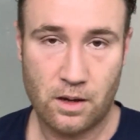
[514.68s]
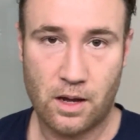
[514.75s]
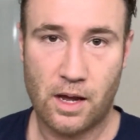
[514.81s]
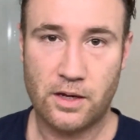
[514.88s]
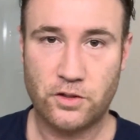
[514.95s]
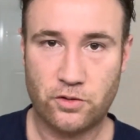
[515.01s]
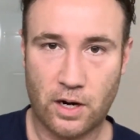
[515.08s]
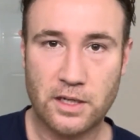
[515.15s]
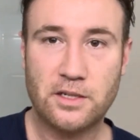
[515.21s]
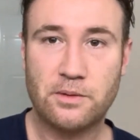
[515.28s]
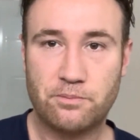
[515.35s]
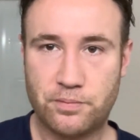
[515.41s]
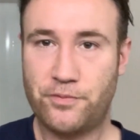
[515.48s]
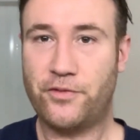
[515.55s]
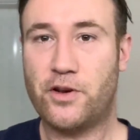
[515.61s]
I try
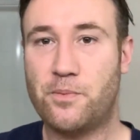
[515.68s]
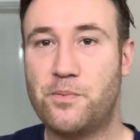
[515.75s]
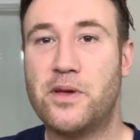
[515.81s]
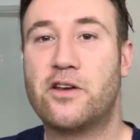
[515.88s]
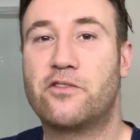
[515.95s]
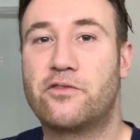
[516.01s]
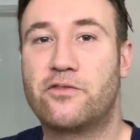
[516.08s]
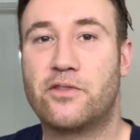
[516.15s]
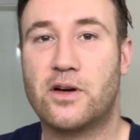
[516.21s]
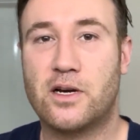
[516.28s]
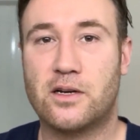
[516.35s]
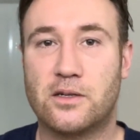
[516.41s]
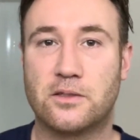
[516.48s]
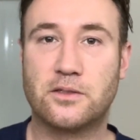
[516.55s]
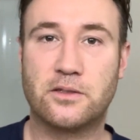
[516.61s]
to fit a bit
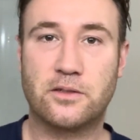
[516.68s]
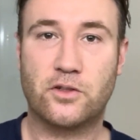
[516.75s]
of